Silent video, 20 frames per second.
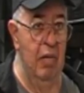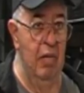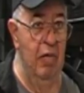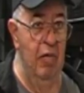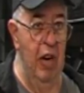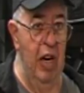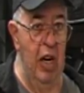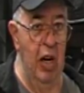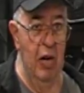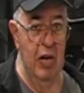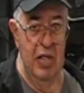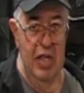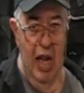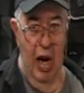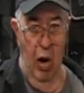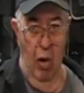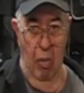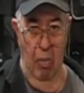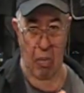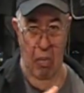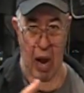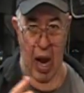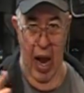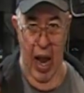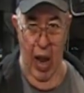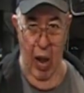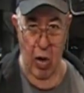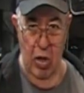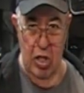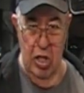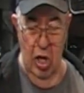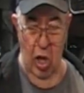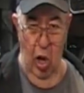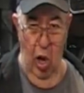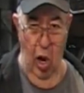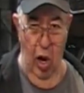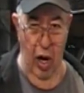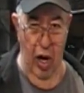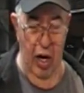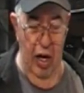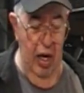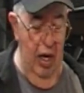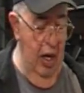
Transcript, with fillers: videos that are miles long.